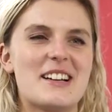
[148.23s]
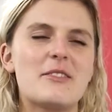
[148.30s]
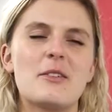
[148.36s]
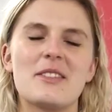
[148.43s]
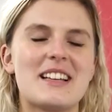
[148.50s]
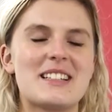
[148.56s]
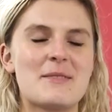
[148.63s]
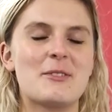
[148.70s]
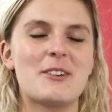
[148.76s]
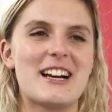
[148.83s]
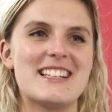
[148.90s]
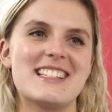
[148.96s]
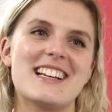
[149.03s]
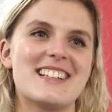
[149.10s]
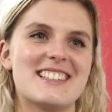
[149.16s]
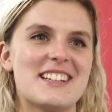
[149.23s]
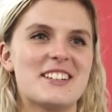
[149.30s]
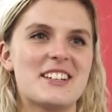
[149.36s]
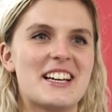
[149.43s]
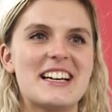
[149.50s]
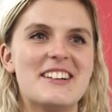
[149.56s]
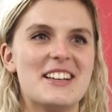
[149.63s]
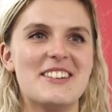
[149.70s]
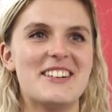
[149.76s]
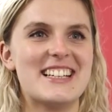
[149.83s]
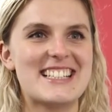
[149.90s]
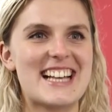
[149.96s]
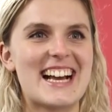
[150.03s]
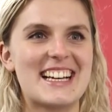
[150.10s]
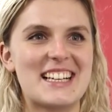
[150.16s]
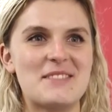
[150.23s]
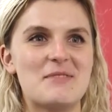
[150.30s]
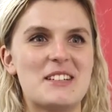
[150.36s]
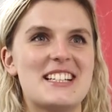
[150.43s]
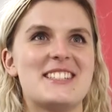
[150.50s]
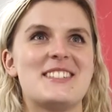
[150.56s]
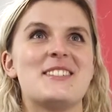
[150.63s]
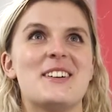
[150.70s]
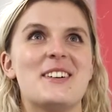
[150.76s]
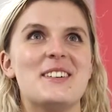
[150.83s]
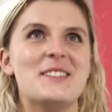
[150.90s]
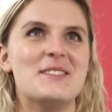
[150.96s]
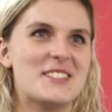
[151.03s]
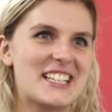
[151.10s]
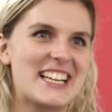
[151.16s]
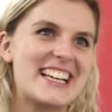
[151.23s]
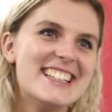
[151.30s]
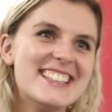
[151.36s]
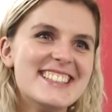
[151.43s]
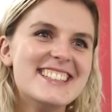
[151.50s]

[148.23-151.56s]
Everyone thinks I'm crazy because it could kill you in a second, but it's so pretty.